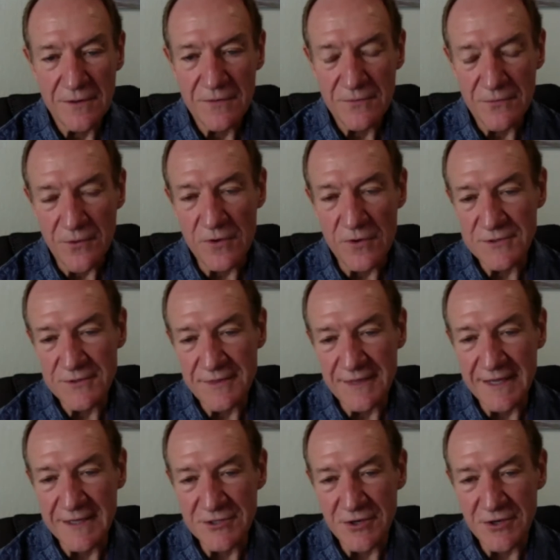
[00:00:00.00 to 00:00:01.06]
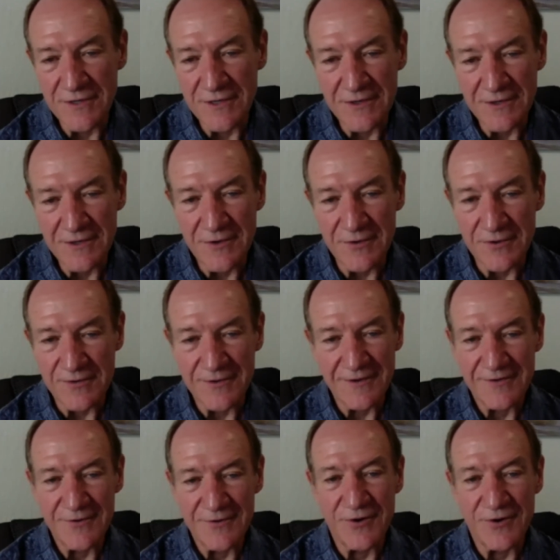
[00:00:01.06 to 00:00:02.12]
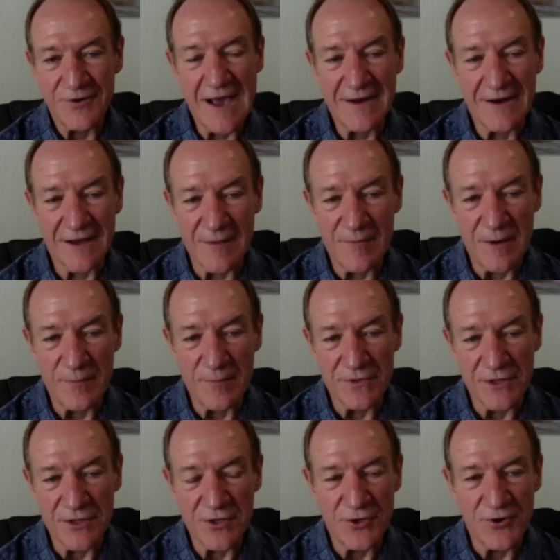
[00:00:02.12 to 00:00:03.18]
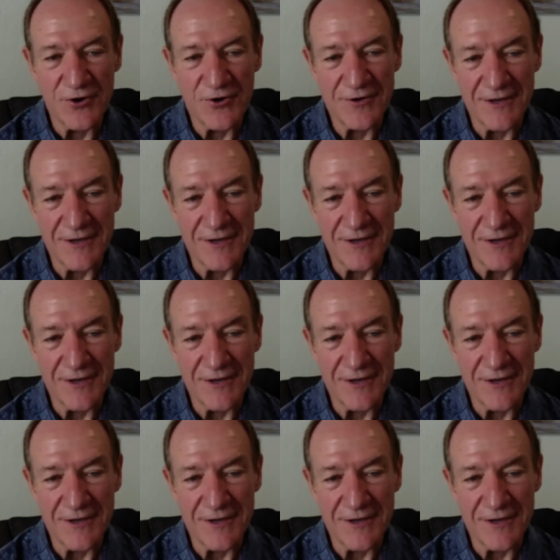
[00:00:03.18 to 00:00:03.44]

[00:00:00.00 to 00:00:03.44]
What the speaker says: those are things you're not going to come up with the cure.